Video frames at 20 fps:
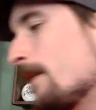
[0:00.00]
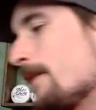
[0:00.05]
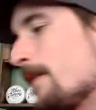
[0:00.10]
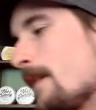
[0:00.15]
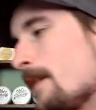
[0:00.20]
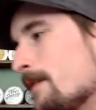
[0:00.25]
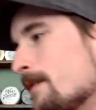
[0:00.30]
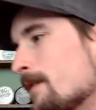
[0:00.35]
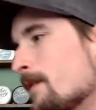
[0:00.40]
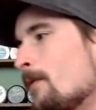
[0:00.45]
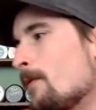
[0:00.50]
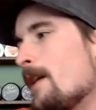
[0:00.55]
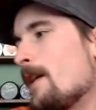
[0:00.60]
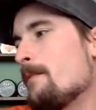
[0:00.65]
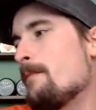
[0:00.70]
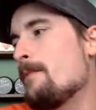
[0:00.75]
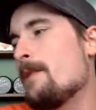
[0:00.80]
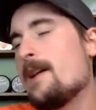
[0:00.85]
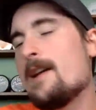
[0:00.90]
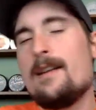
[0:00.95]
this quite
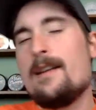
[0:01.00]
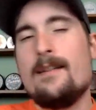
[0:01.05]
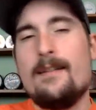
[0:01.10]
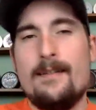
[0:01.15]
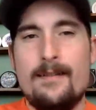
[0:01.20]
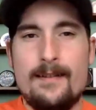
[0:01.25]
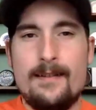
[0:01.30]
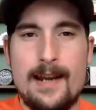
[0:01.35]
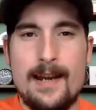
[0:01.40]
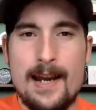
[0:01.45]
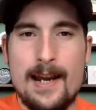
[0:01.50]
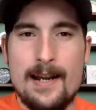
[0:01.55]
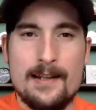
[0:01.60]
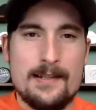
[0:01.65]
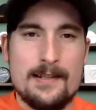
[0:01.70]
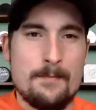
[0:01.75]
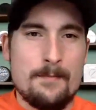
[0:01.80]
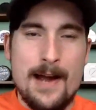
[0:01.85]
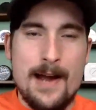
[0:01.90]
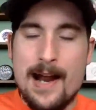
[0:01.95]
a bit, and
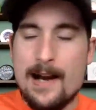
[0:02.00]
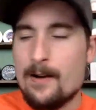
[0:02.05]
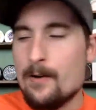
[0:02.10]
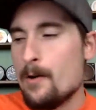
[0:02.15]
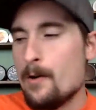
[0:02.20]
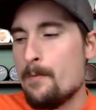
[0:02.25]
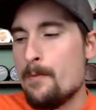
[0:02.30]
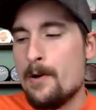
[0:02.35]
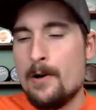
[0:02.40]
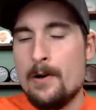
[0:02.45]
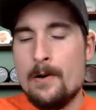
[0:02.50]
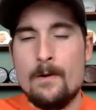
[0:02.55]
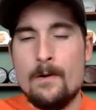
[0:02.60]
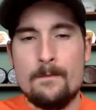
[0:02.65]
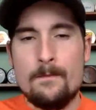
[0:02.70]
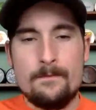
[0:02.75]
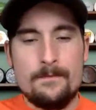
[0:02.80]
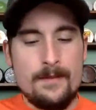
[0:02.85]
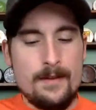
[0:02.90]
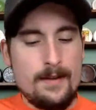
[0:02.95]
it's a macro brew,
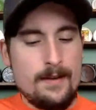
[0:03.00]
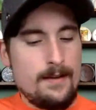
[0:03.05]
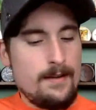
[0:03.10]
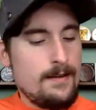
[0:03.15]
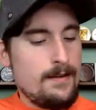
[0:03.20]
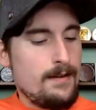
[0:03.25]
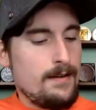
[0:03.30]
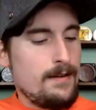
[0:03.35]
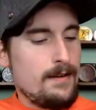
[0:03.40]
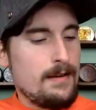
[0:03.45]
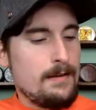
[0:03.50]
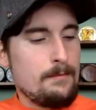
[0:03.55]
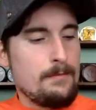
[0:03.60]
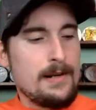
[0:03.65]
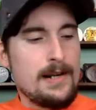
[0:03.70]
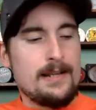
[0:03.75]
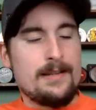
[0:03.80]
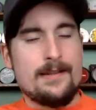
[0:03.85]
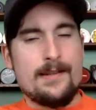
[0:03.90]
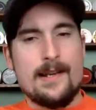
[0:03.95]

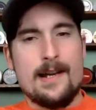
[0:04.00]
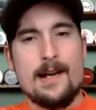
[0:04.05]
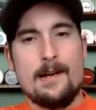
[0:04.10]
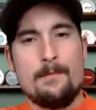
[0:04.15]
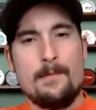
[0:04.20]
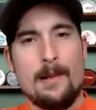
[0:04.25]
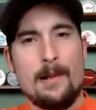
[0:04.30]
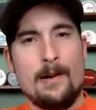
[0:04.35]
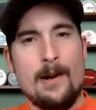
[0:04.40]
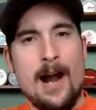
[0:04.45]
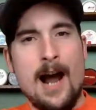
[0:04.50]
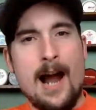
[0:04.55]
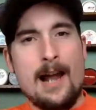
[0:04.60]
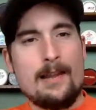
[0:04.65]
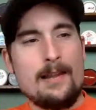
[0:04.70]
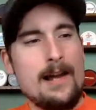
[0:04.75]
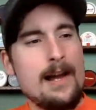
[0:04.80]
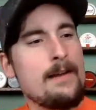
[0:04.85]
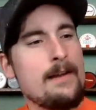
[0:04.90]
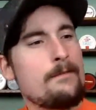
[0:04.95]
but it's Miller High
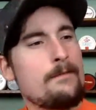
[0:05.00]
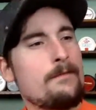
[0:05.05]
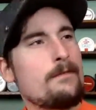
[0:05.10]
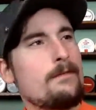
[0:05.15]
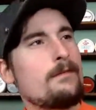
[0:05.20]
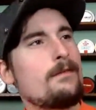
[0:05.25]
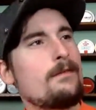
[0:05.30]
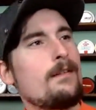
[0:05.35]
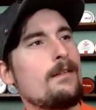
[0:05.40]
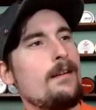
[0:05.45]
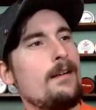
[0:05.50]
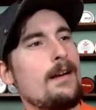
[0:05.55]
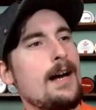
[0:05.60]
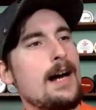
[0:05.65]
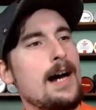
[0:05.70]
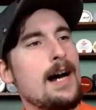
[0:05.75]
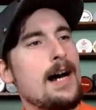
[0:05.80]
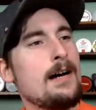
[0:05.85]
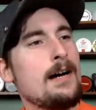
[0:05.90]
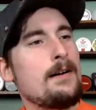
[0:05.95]
Life.
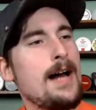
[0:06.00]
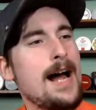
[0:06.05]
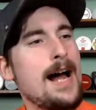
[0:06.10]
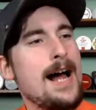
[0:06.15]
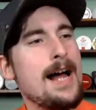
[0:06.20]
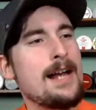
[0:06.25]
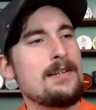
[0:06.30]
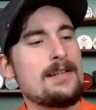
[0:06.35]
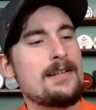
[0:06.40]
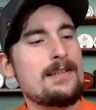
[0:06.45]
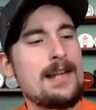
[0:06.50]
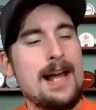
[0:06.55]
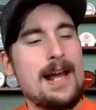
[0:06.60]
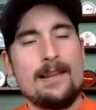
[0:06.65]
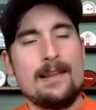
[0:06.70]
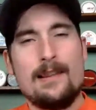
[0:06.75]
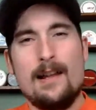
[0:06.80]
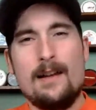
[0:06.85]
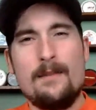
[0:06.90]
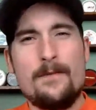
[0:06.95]
I
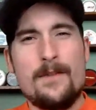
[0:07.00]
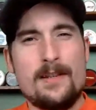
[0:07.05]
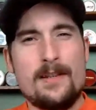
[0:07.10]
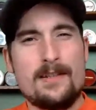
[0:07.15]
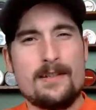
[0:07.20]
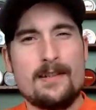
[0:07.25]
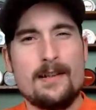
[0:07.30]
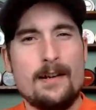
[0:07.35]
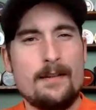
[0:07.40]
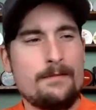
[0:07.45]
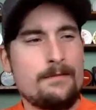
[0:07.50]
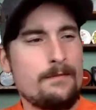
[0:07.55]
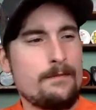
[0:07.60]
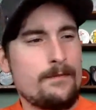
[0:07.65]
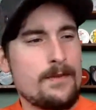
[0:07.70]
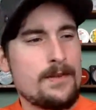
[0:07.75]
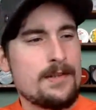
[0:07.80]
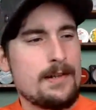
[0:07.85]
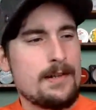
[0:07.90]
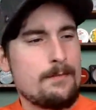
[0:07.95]
love this stuff
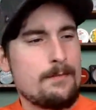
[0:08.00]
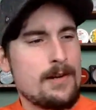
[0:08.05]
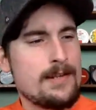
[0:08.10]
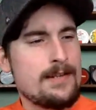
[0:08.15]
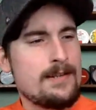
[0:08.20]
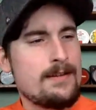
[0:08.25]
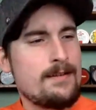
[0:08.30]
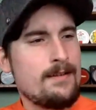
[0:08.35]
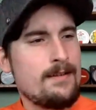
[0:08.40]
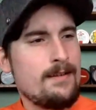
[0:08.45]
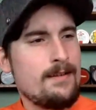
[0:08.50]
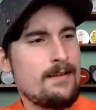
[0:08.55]
for some reason.